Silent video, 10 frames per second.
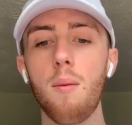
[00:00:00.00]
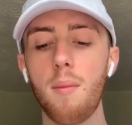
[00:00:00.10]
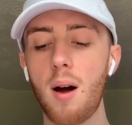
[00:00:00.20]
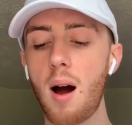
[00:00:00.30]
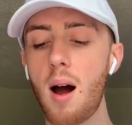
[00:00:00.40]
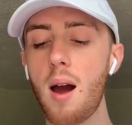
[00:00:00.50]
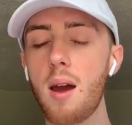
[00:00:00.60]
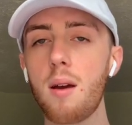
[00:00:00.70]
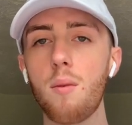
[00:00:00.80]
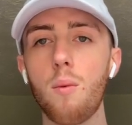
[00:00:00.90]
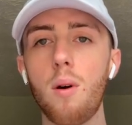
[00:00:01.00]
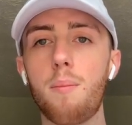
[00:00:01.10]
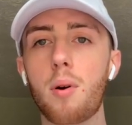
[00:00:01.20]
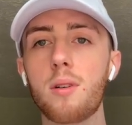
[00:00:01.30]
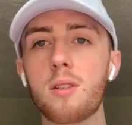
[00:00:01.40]
I would
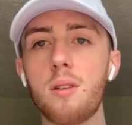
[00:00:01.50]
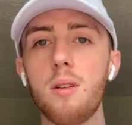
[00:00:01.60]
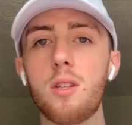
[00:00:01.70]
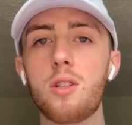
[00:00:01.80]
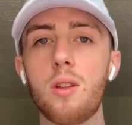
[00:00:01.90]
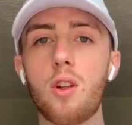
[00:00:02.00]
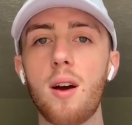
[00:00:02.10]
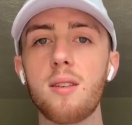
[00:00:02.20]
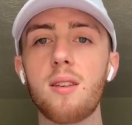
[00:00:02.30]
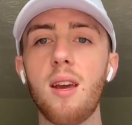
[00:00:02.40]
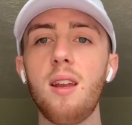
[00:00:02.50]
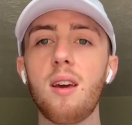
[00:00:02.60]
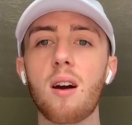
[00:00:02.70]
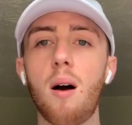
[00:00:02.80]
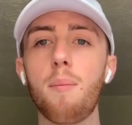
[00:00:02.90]
personally suggest any
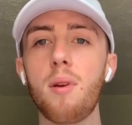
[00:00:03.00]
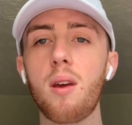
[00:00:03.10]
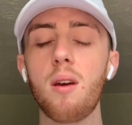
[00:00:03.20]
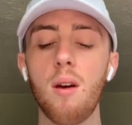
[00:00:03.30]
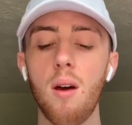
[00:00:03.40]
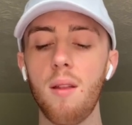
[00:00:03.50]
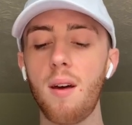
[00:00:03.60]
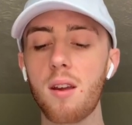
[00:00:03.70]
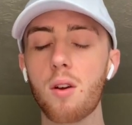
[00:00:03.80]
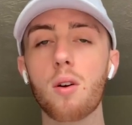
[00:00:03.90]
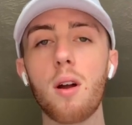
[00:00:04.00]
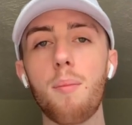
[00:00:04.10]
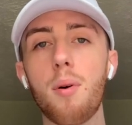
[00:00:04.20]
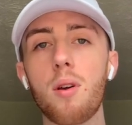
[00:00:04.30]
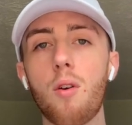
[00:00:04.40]
company that you're going to
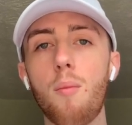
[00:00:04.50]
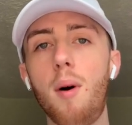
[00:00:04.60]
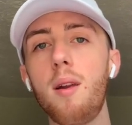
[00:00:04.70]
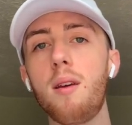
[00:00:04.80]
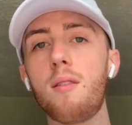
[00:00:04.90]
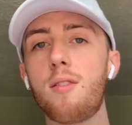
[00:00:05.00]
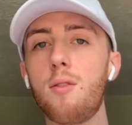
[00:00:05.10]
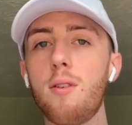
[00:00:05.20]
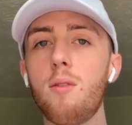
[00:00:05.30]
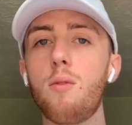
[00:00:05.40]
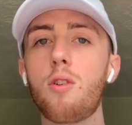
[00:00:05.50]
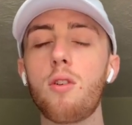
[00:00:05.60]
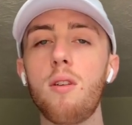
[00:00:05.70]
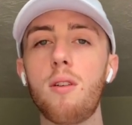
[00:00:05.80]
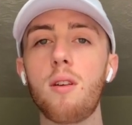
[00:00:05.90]
put your money into,
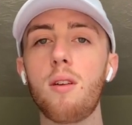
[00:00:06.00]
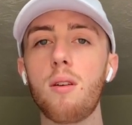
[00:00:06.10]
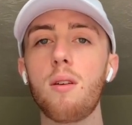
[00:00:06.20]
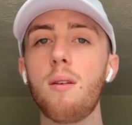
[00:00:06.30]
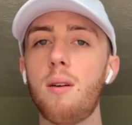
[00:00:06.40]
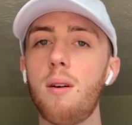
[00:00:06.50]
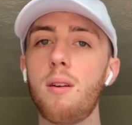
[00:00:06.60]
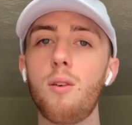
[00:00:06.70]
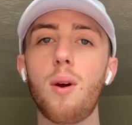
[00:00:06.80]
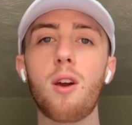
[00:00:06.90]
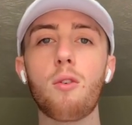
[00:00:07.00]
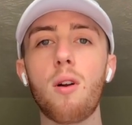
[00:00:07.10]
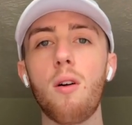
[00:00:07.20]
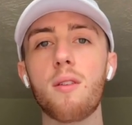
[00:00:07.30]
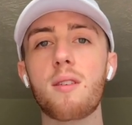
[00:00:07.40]
you hear it
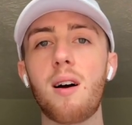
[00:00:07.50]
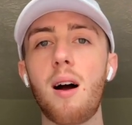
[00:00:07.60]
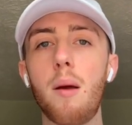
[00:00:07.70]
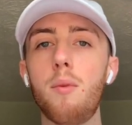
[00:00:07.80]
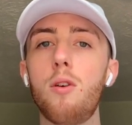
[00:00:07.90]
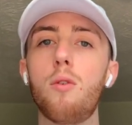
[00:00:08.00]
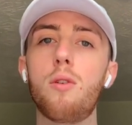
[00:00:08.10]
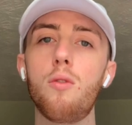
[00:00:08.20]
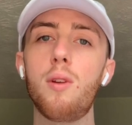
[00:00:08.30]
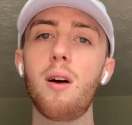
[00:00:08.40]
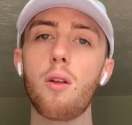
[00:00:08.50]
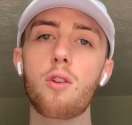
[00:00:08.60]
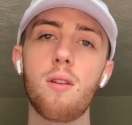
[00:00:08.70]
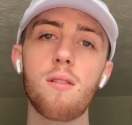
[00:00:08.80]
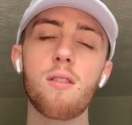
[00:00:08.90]
all the time, do your due diligence.